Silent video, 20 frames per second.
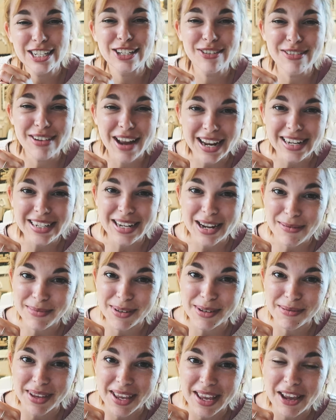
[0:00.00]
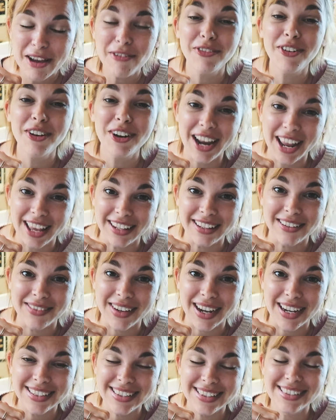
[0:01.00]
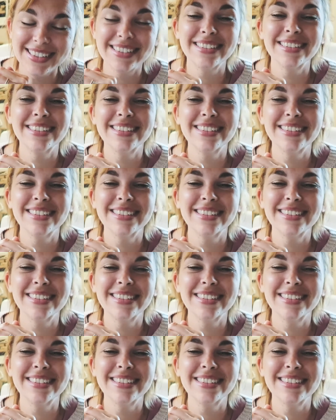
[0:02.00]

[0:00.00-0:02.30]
Do not come to me for nail advice.